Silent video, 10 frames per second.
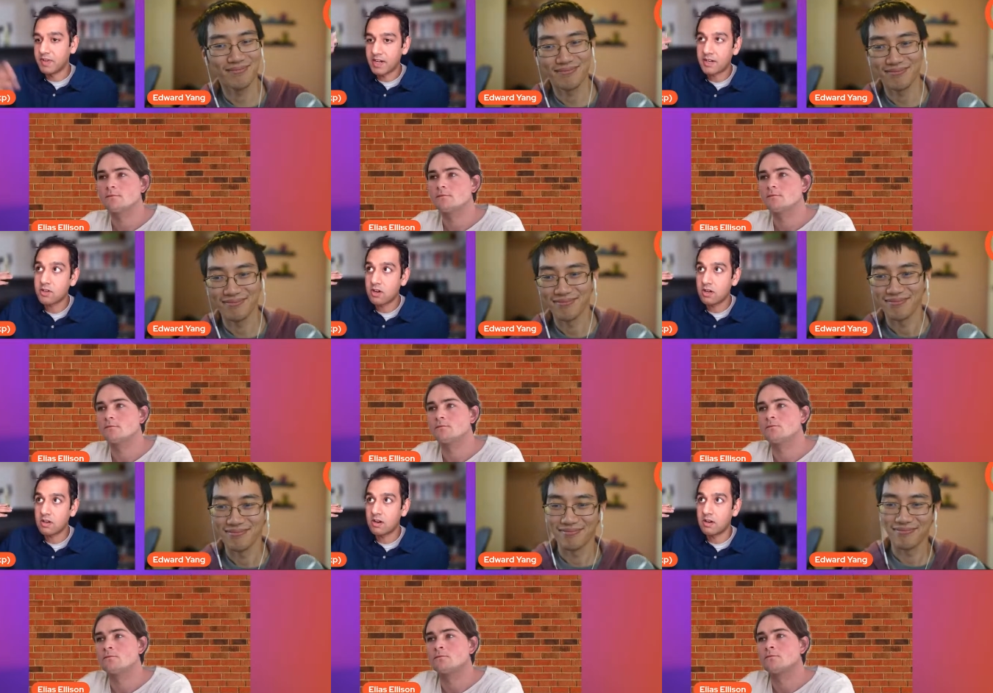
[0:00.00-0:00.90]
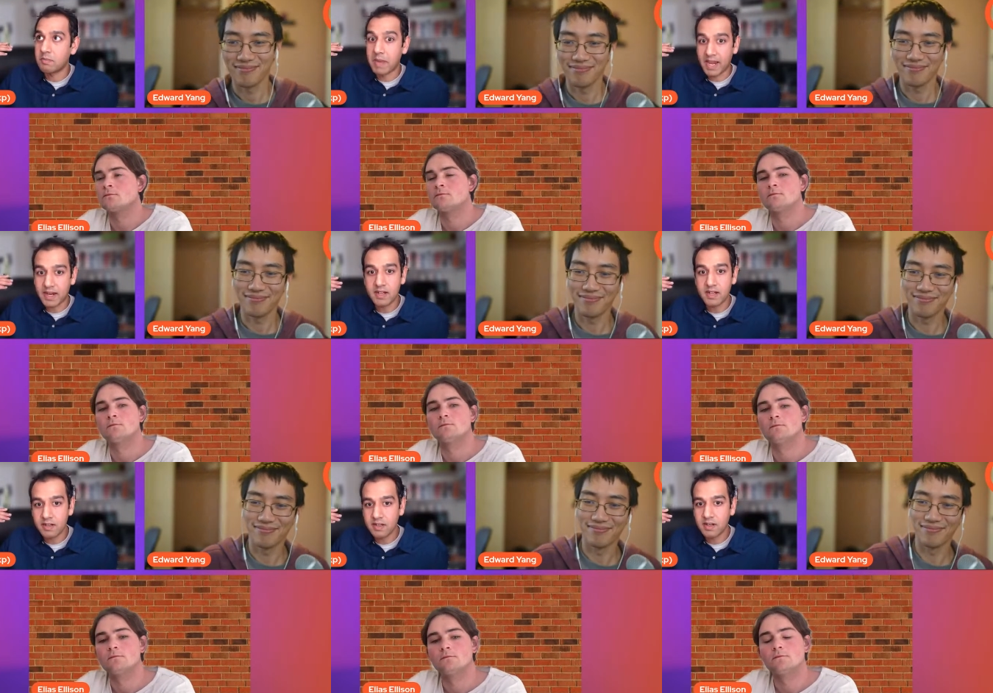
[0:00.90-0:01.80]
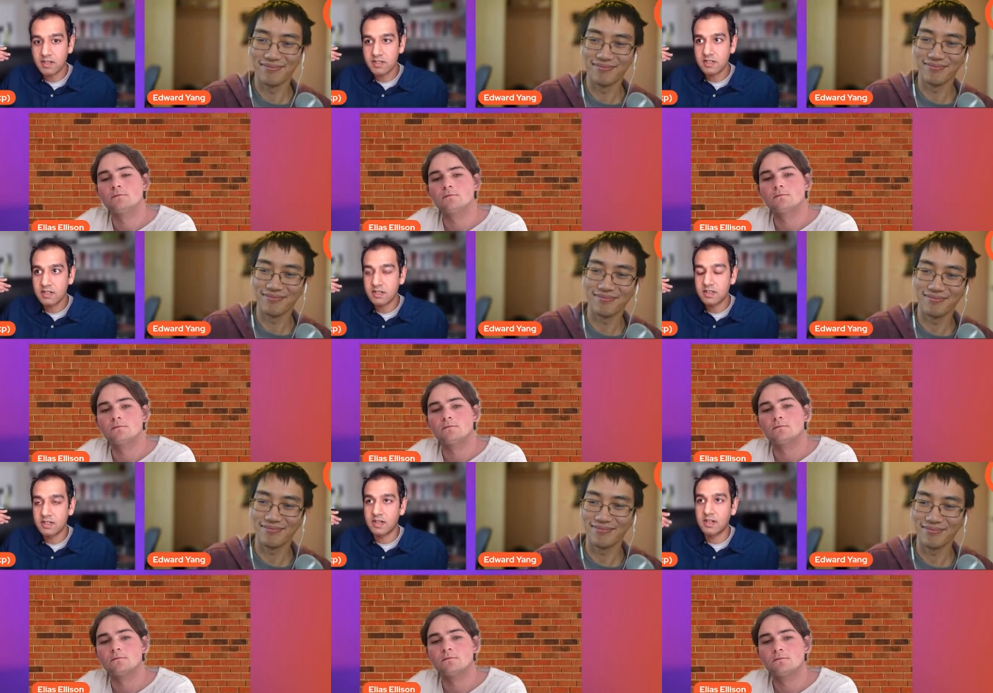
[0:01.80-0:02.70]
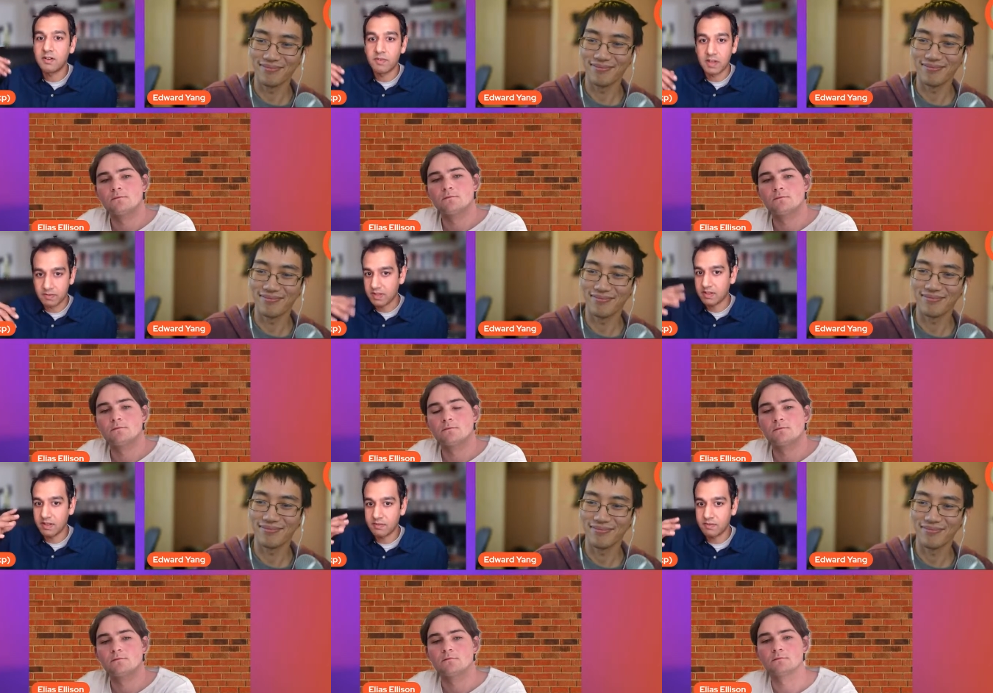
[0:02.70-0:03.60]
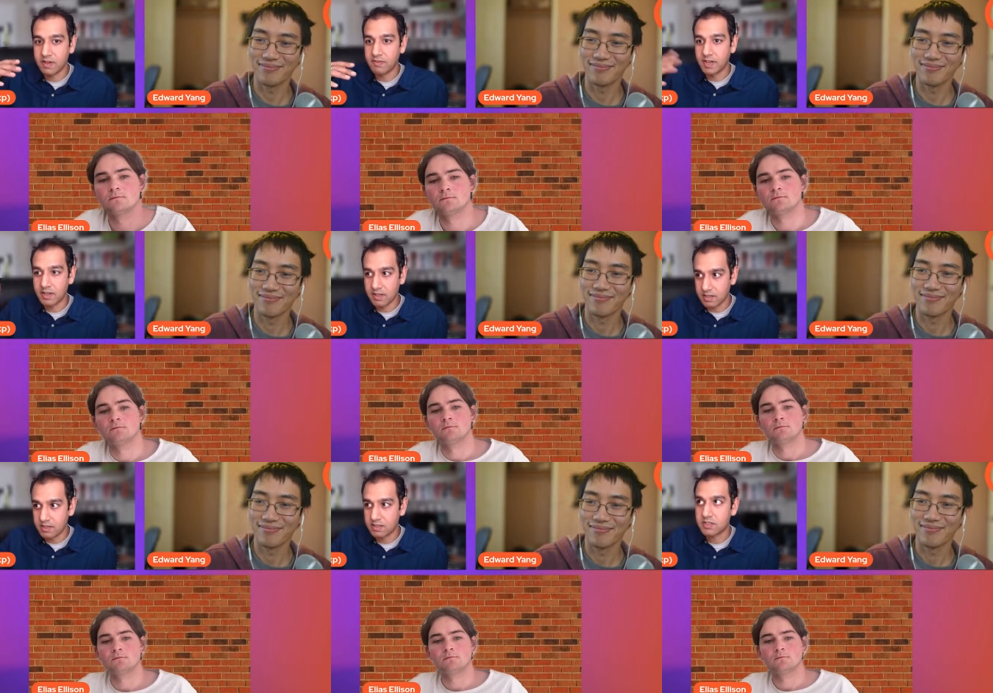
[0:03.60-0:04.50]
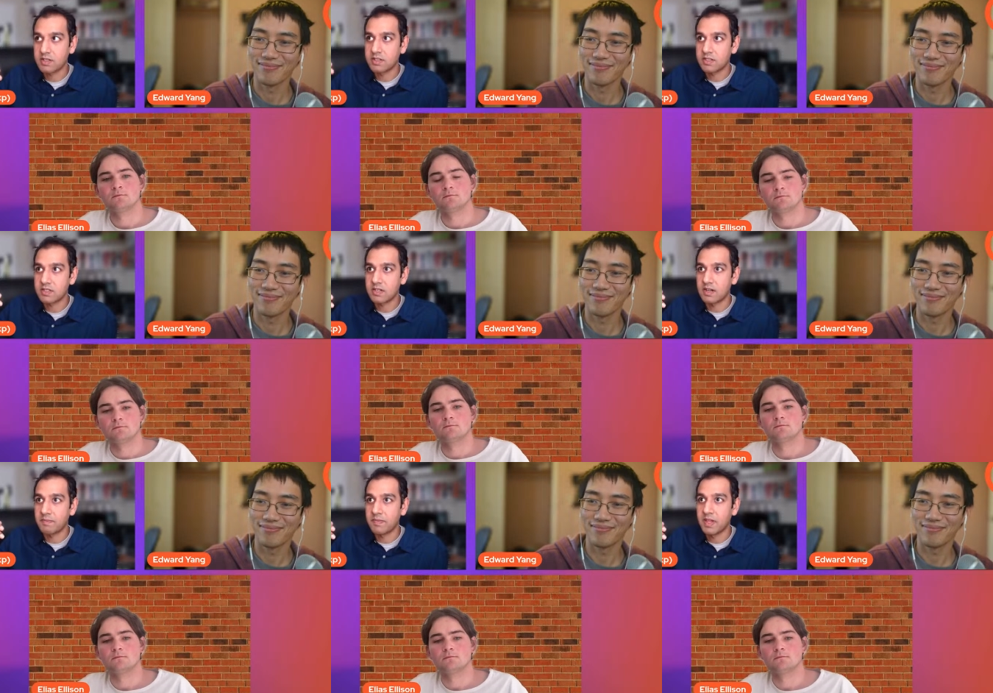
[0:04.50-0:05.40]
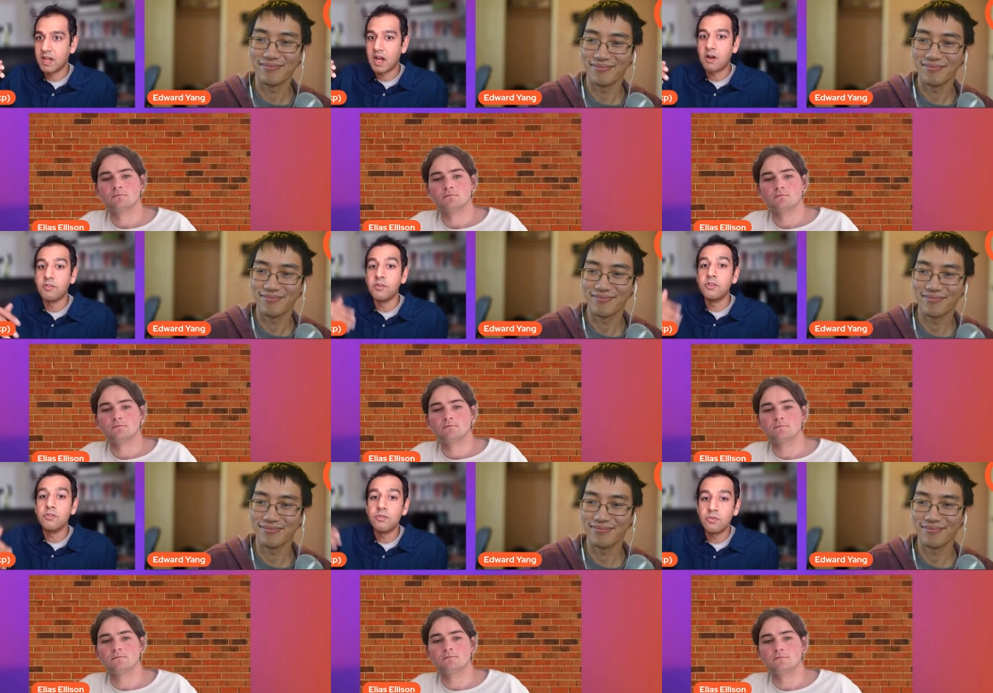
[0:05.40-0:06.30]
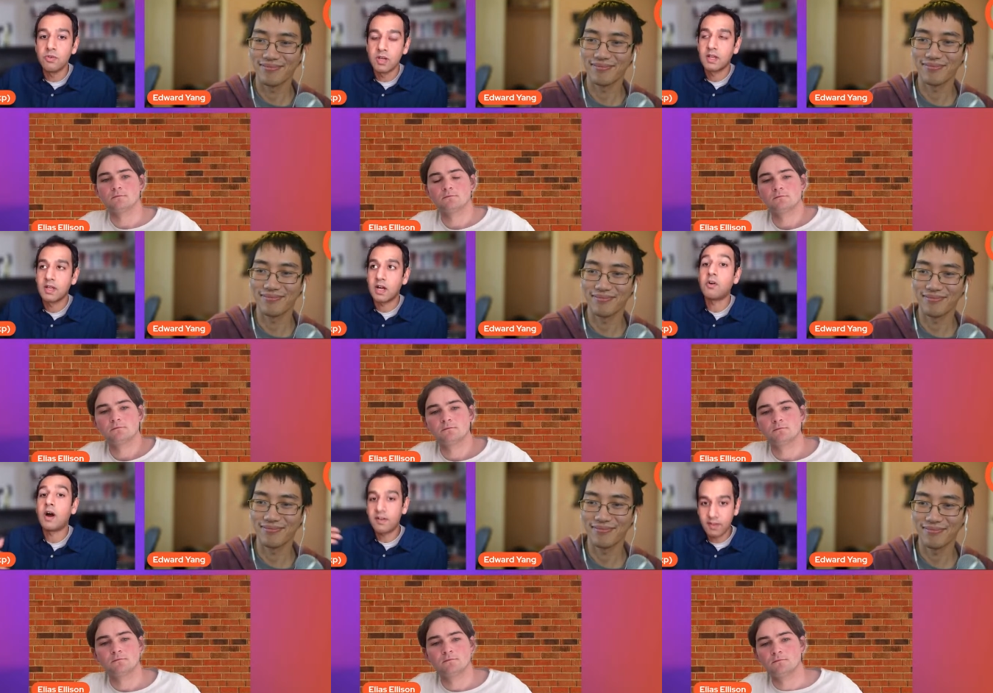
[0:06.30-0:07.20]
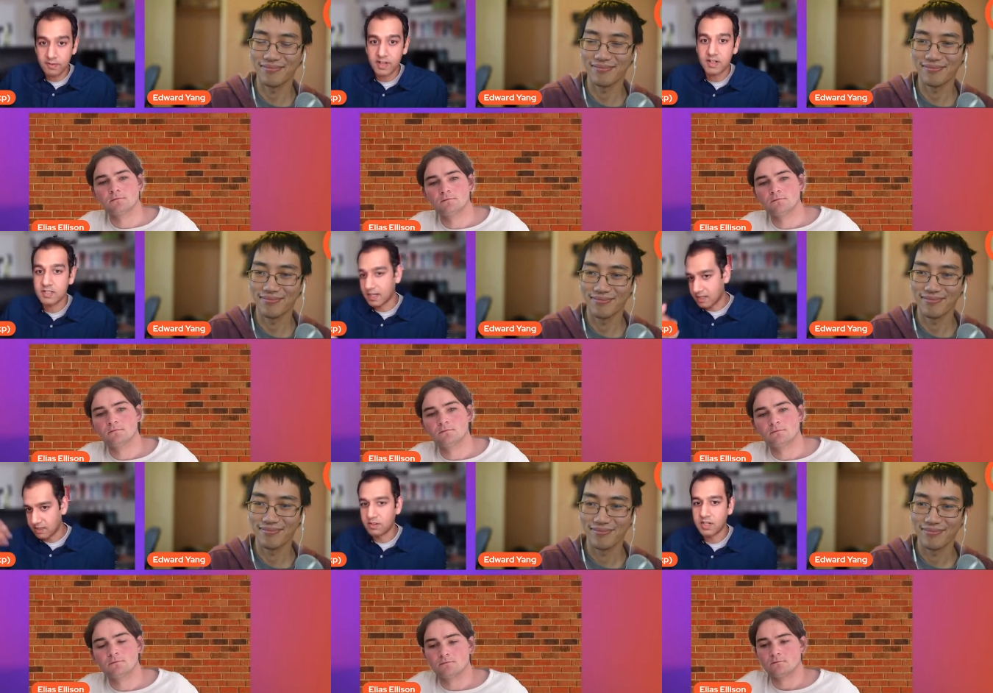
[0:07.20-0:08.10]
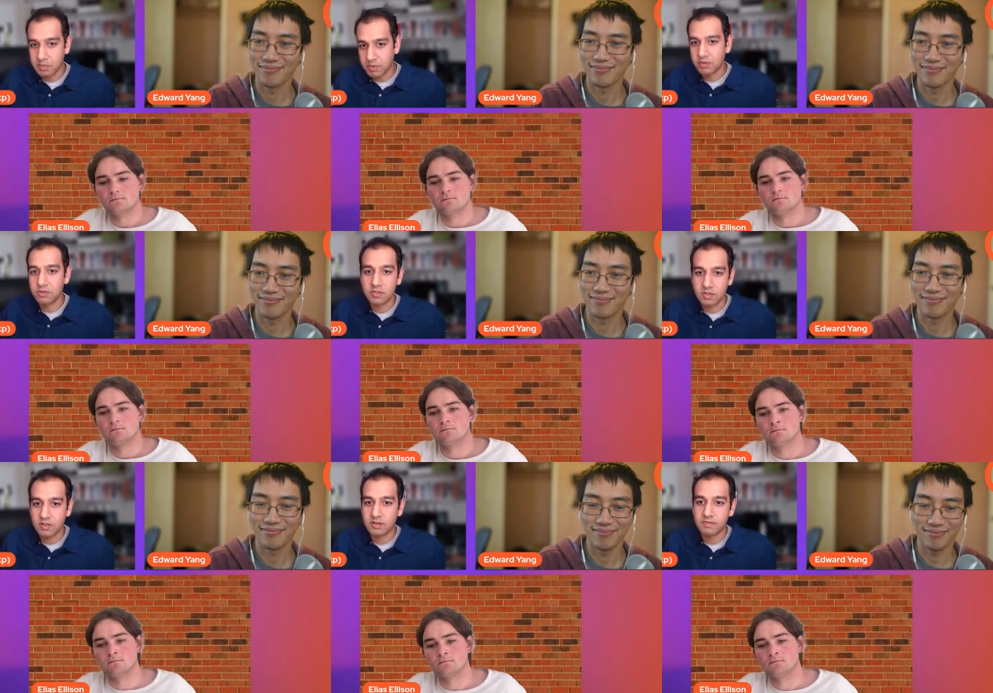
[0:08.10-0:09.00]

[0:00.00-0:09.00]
Speaker 1: had a talk on backend integration uh, where we where we discussed um, how new how hardware vendors like you know TPUs or,